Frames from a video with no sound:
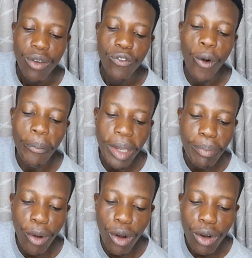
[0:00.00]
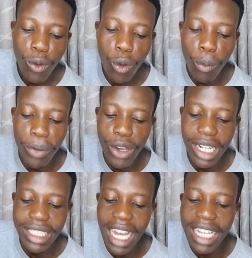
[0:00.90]
For people who
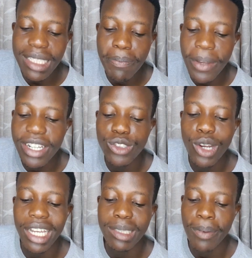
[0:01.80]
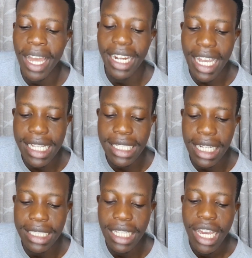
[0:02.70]
prioritize spiritual
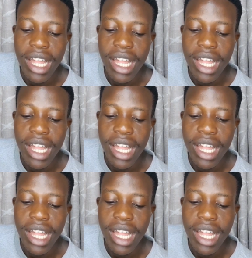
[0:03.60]
explanations,